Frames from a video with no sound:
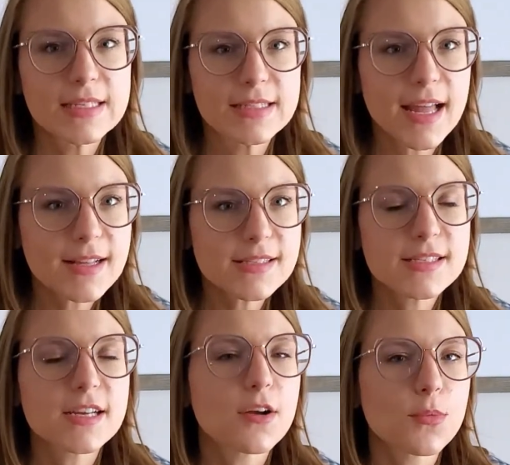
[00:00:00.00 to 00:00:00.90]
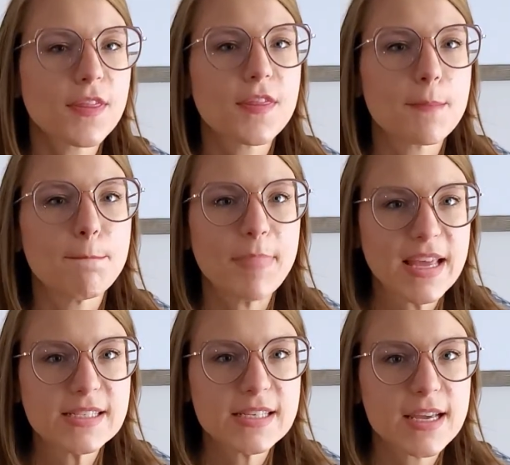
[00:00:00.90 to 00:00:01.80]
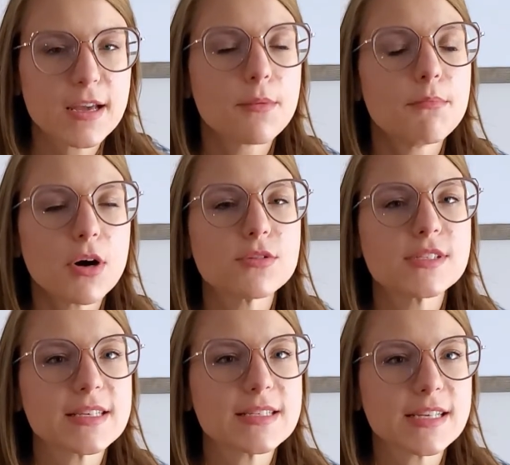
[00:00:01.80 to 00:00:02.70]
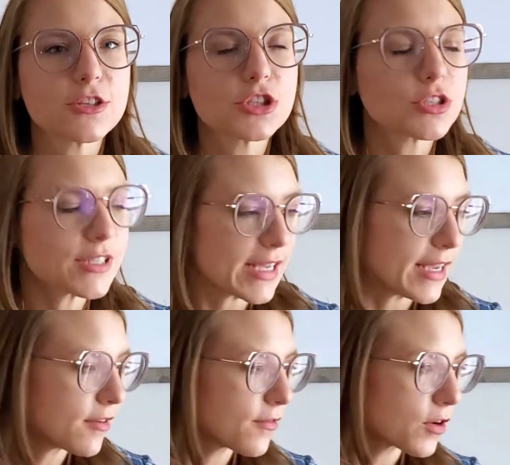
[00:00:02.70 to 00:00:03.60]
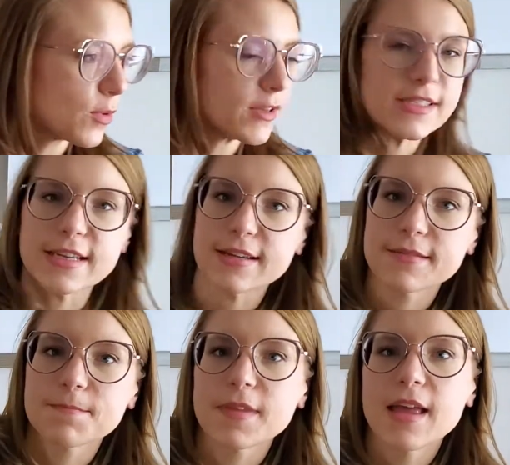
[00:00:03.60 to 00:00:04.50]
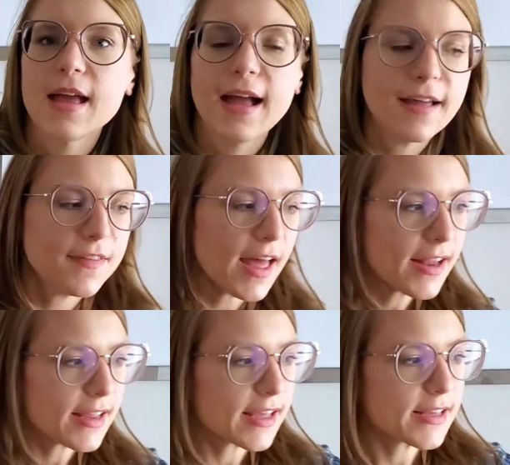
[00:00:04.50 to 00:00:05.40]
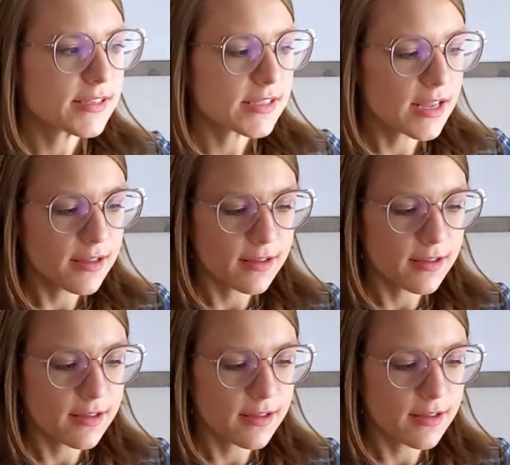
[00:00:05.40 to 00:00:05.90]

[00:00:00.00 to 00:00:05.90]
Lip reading: Let's start with the basic, most essential need for quilting, and that is